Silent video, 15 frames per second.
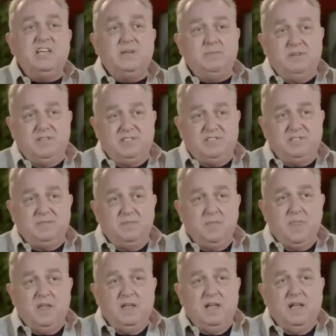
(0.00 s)
person,
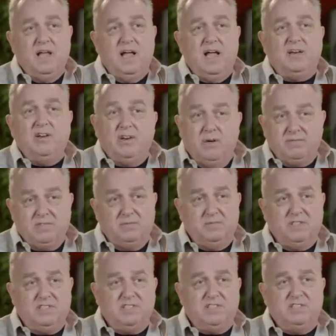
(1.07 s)
and an
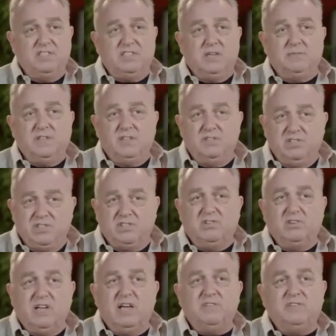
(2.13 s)
optimist, and somebody who saw
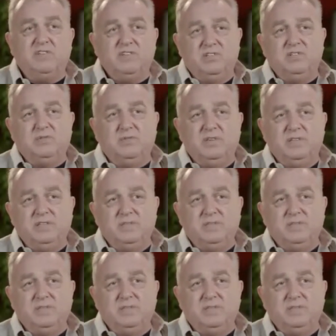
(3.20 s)
life in a good way.